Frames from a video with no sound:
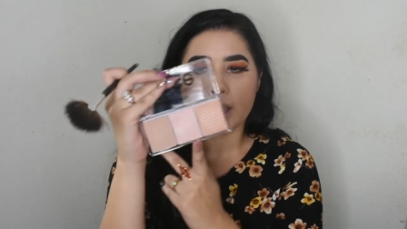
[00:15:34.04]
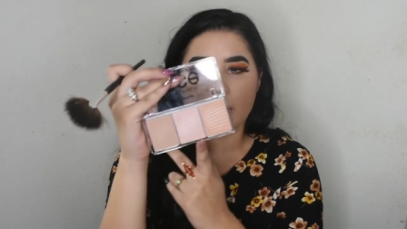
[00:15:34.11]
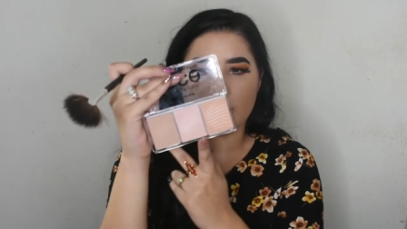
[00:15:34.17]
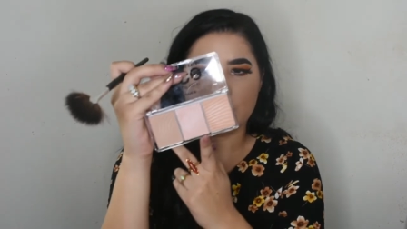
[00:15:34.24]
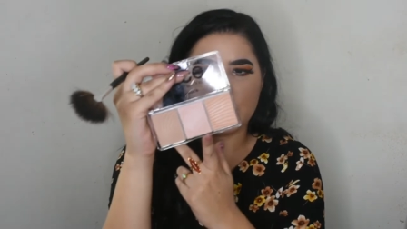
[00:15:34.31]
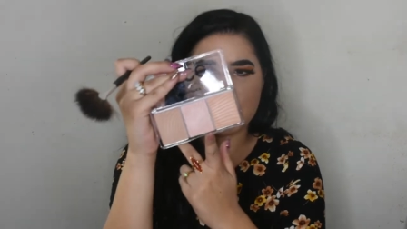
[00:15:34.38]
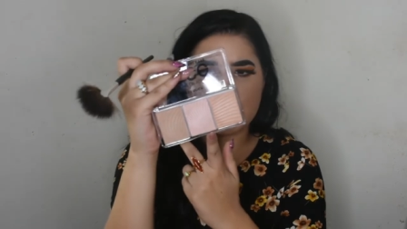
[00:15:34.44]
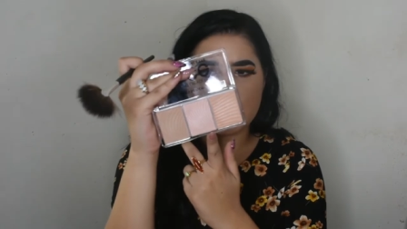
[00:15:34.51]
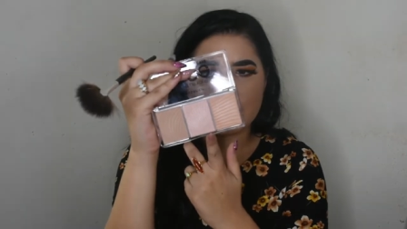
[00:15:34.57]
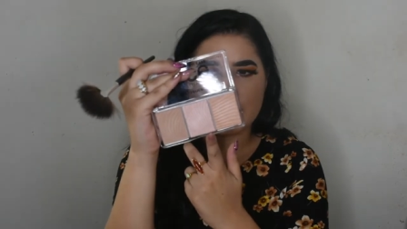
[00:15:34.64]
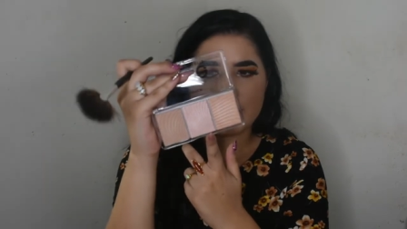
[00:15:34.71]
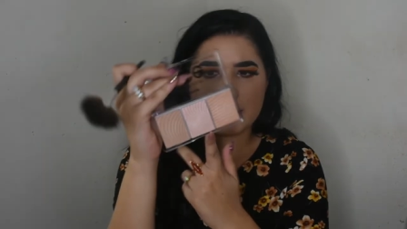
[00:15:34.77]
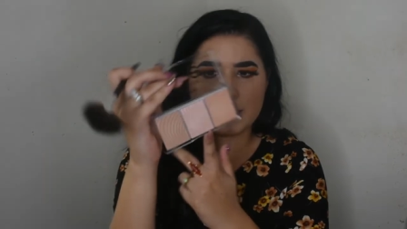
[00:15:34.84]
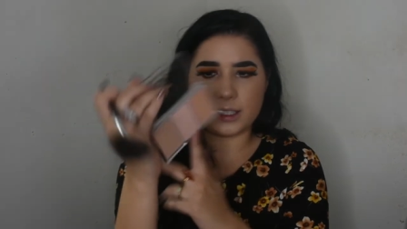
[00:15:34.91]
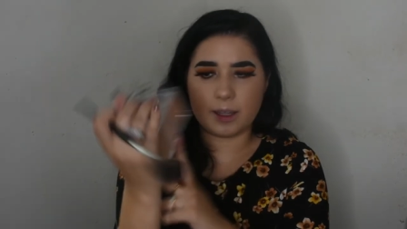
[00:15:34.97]
um, just because
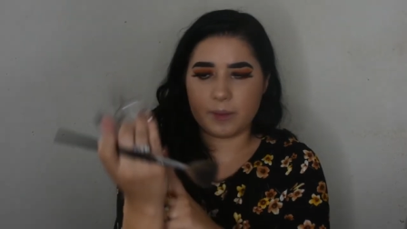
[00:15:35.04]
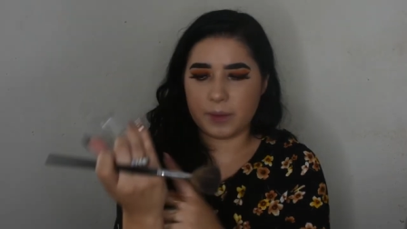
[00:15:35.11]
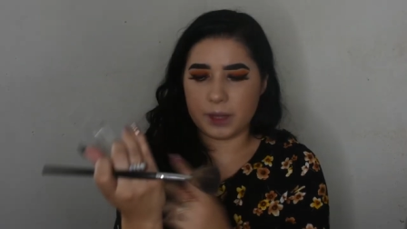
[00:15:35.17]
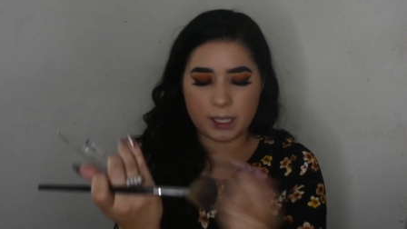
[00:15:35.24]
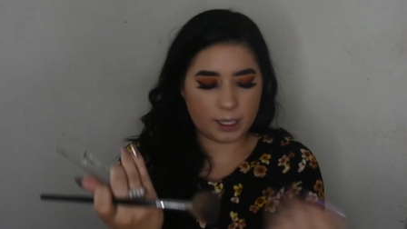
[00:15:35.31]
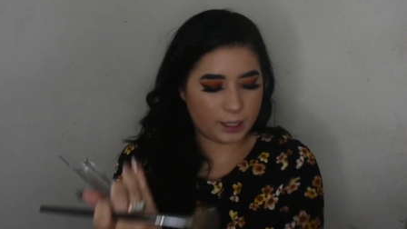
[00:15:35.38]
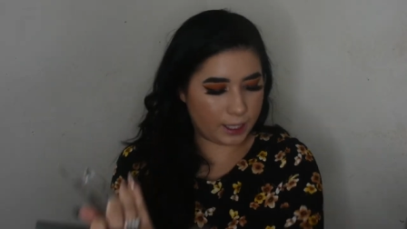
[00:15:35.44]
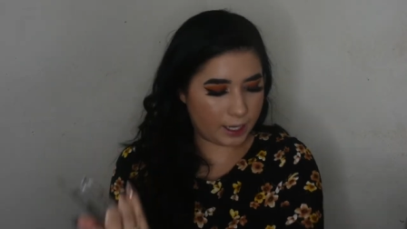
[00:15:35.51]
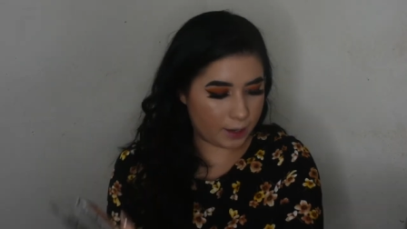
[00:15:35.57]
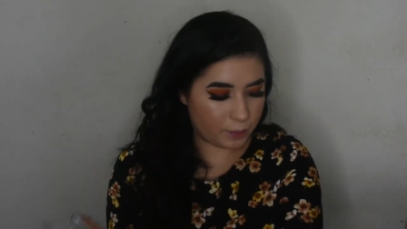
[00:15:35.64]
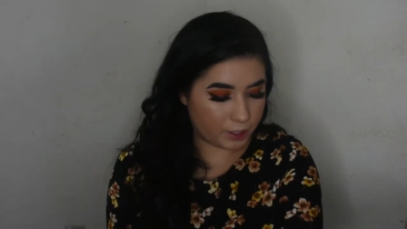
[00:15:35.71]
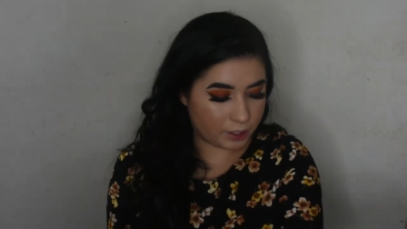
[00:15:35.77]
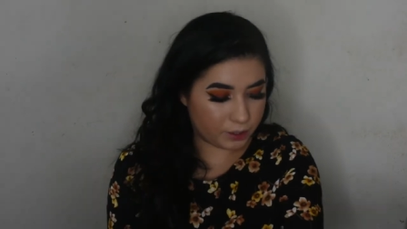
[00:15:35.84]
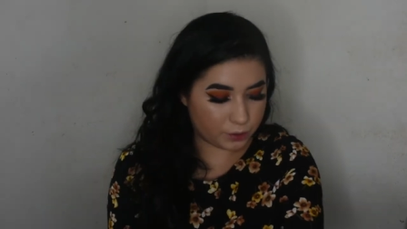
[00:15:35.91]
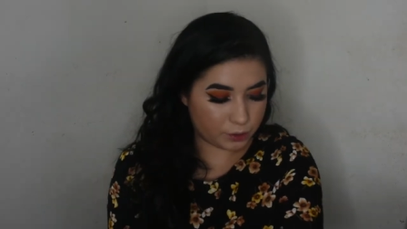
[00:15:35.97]
it's something that I
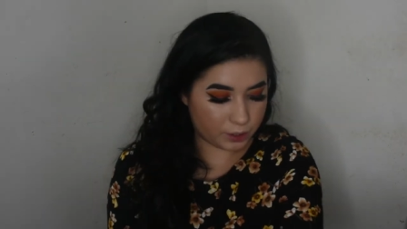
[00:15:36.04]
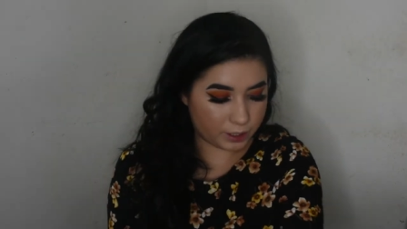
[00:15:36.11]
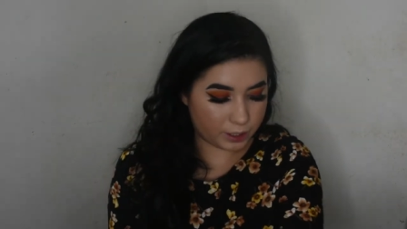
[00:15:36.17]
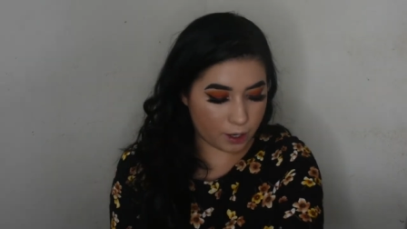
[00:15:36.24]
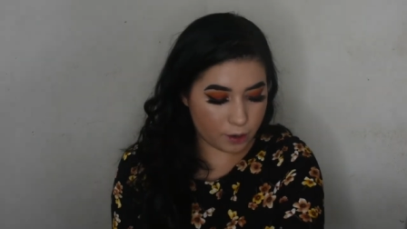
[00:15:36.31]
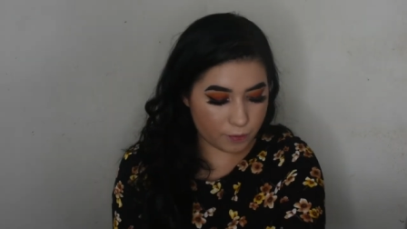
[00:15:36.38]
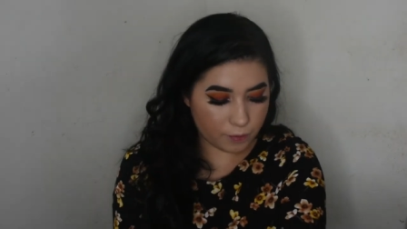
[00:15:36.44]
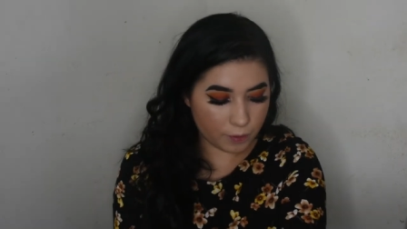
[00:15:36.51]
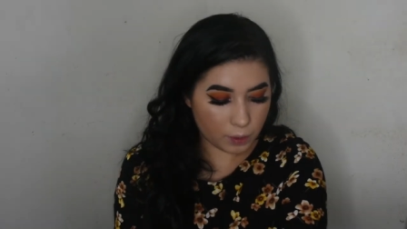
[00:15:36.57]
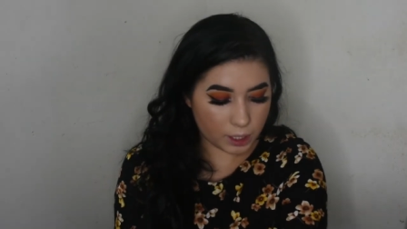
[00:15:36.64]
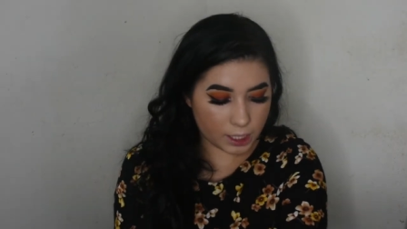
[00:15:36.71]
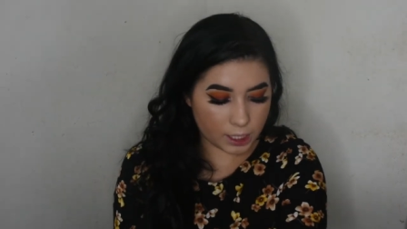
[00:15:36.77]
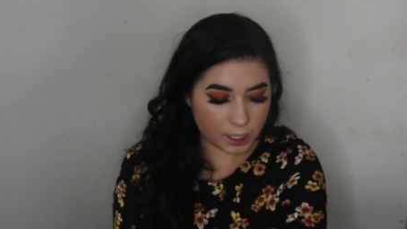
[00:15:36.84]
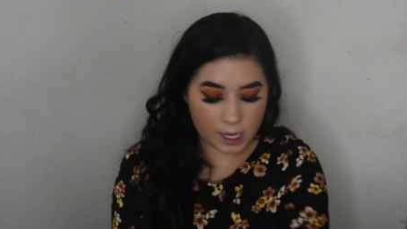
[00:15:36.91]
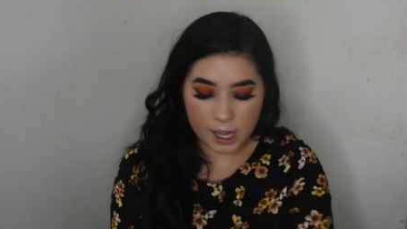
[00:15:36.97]
wouldn't usually go
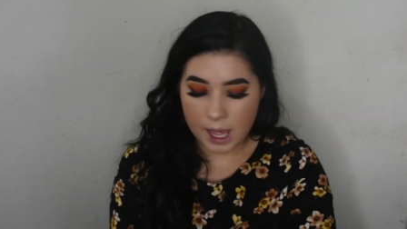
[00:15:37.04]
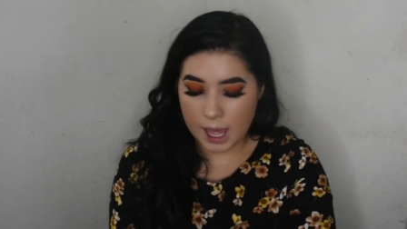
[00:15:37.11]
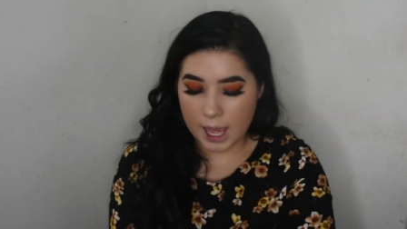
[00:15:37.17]
for